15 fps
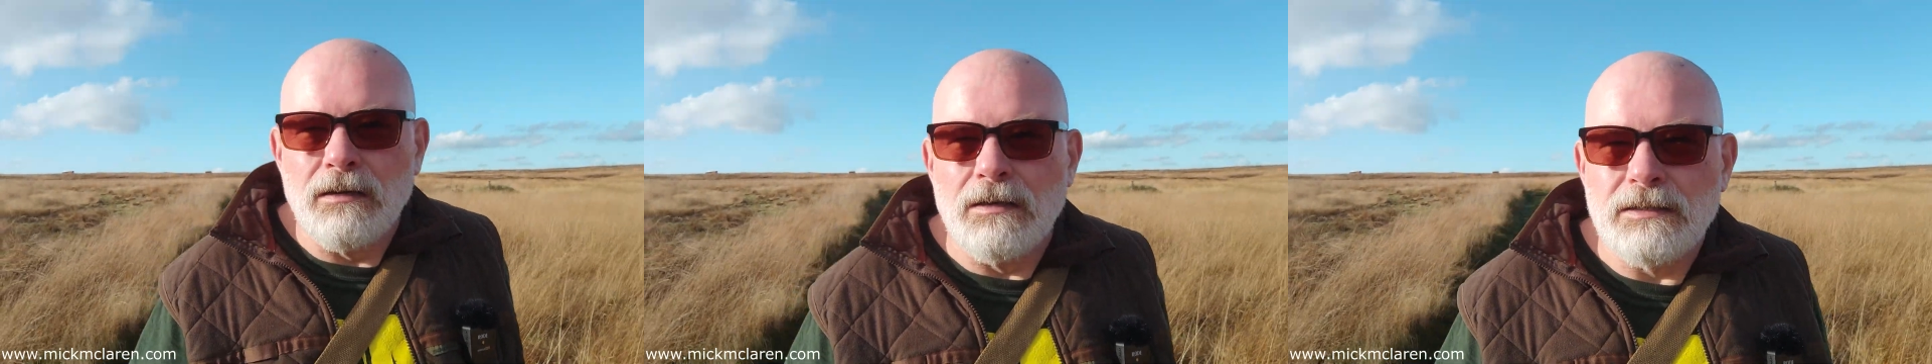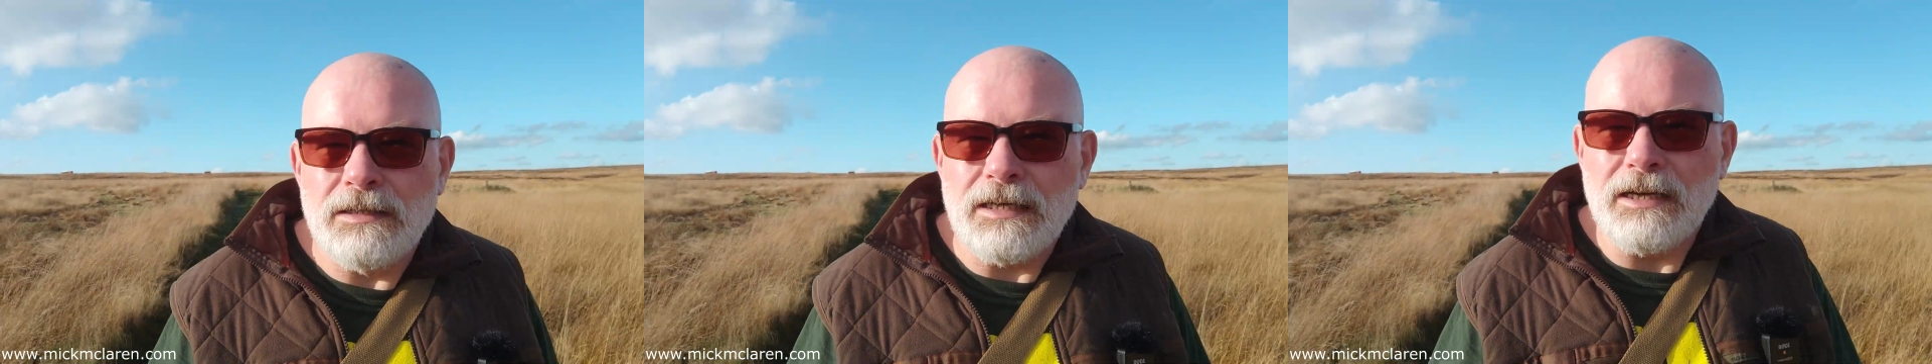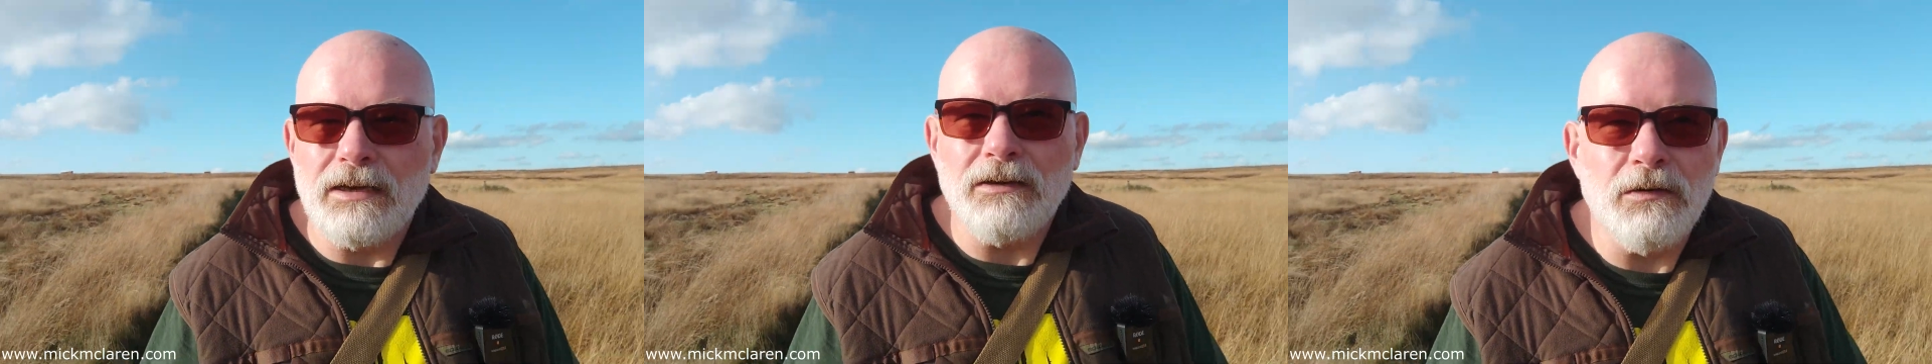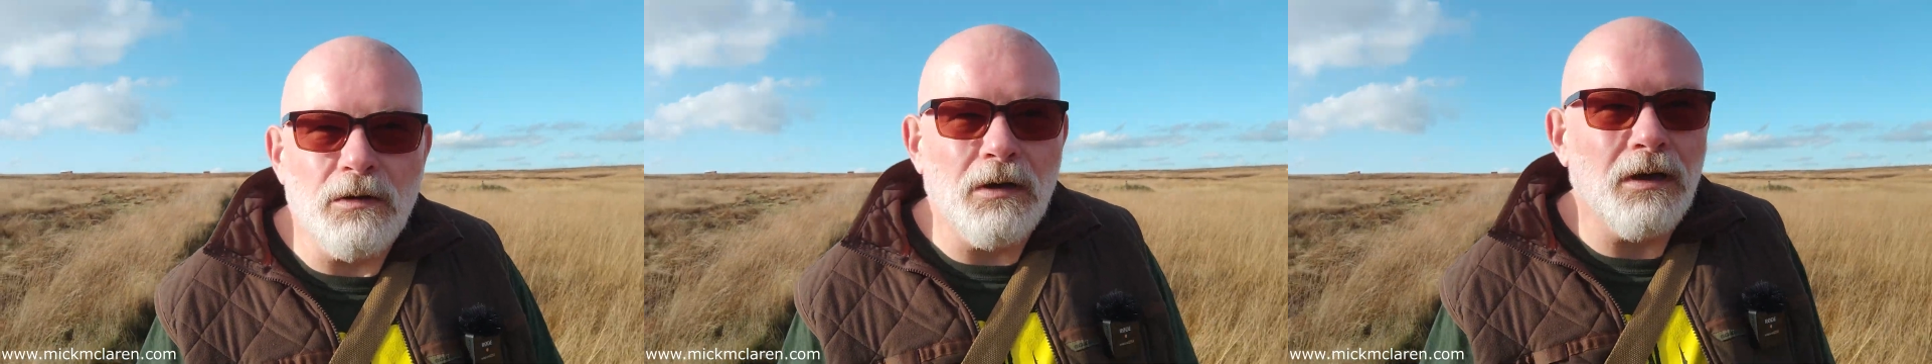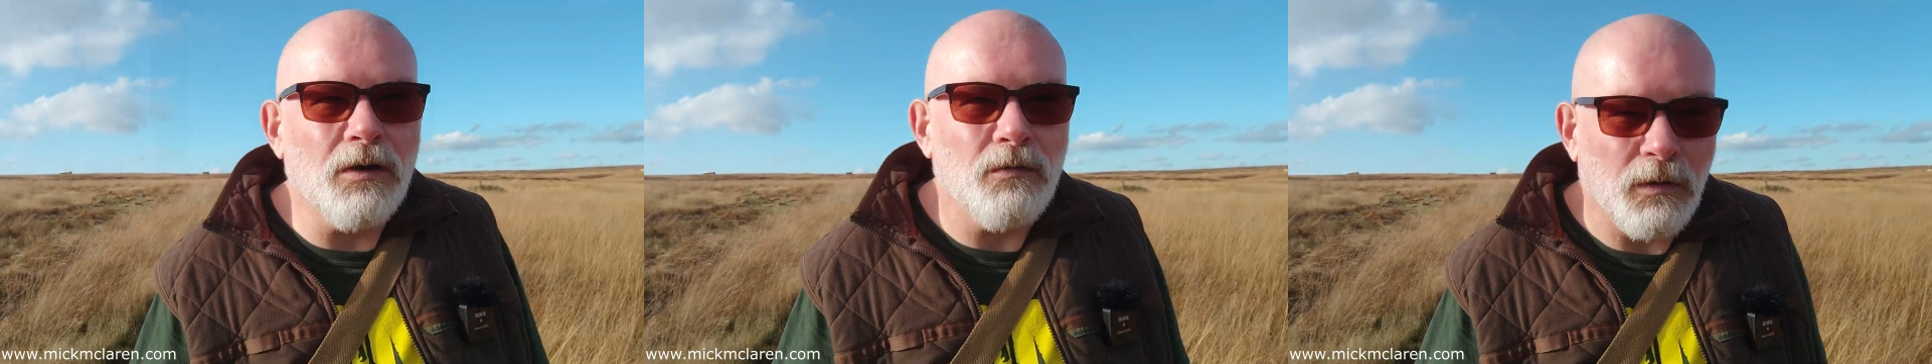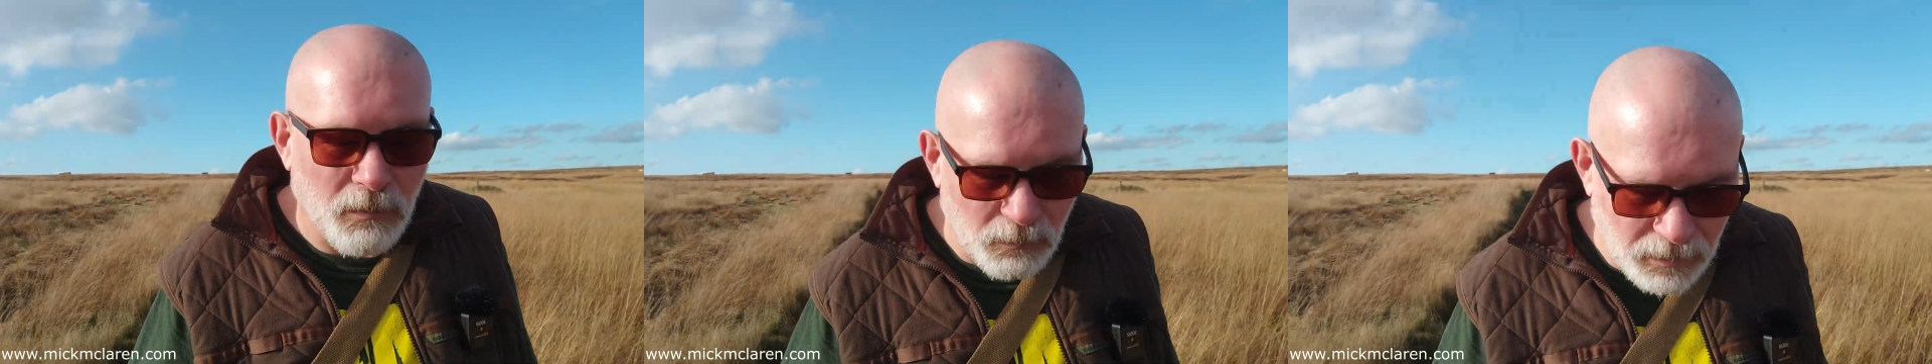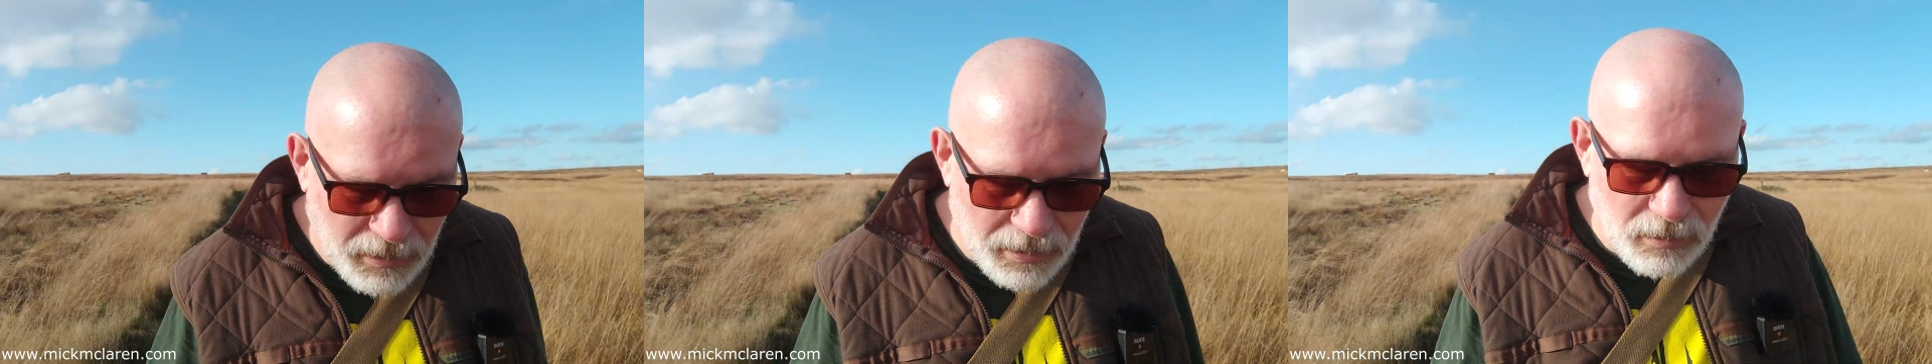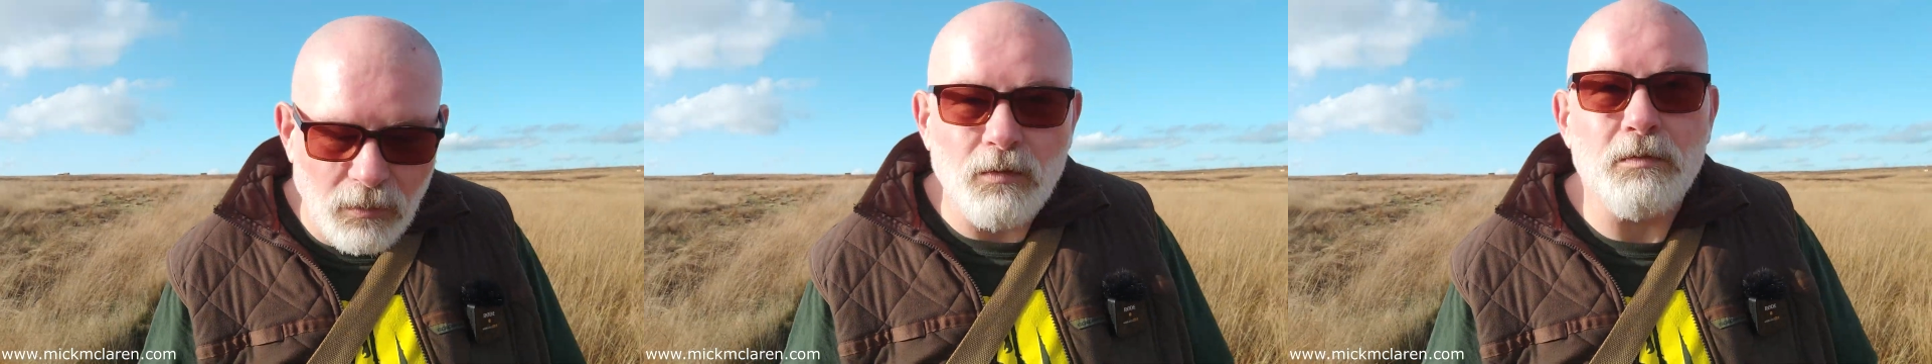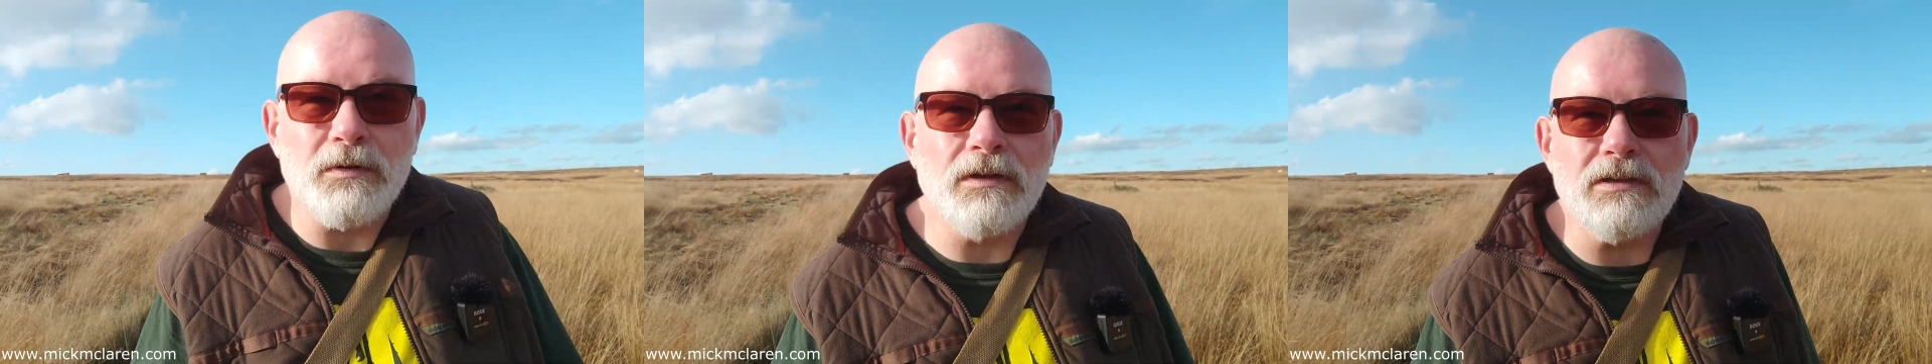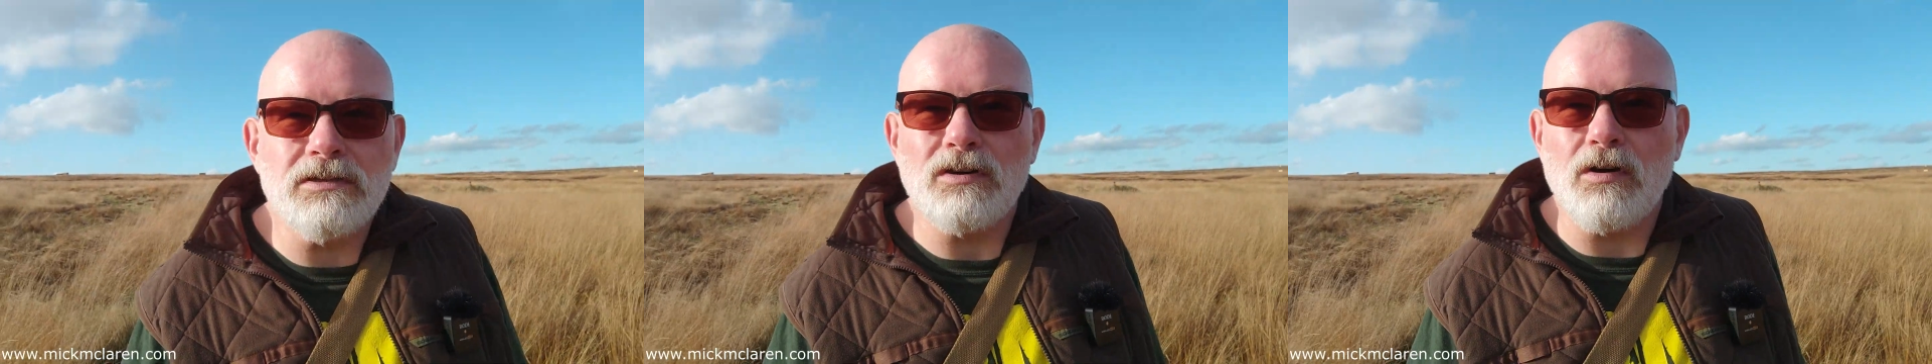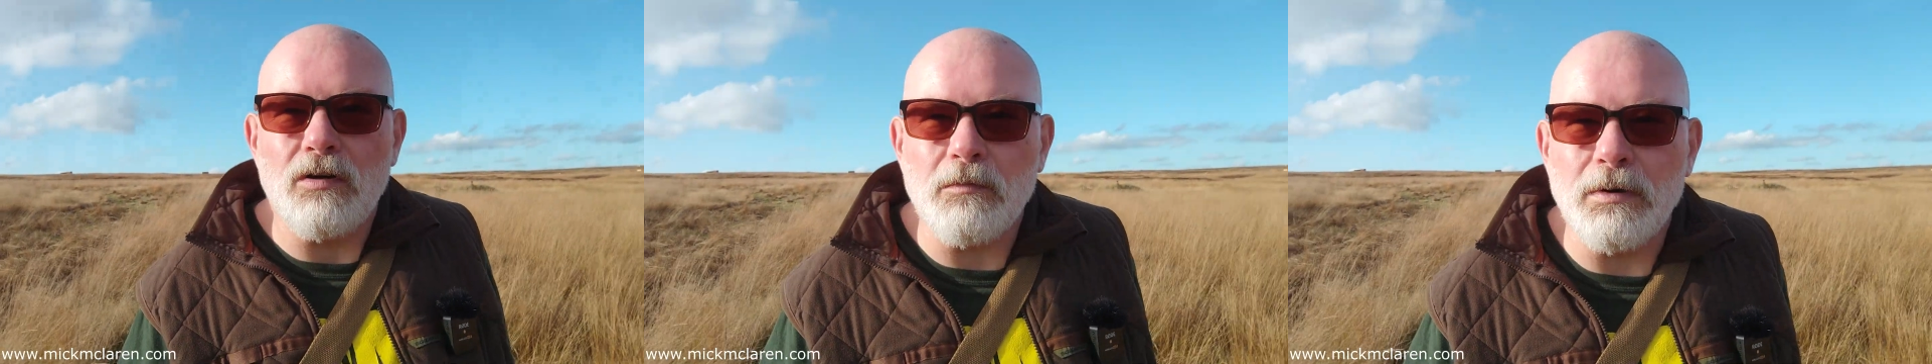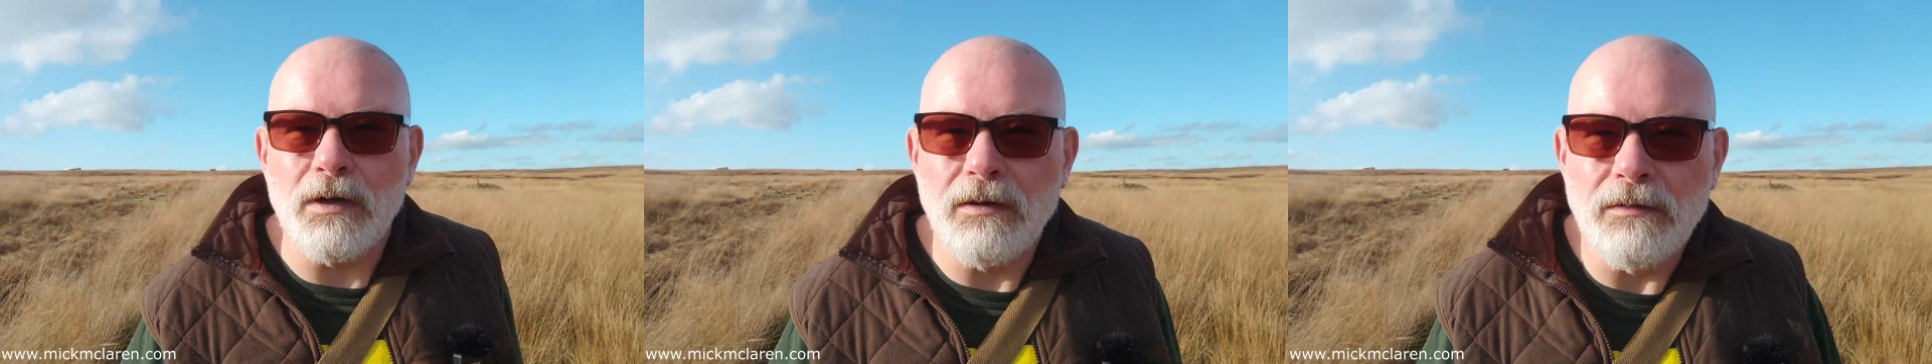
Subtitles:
see you when we get up at the top.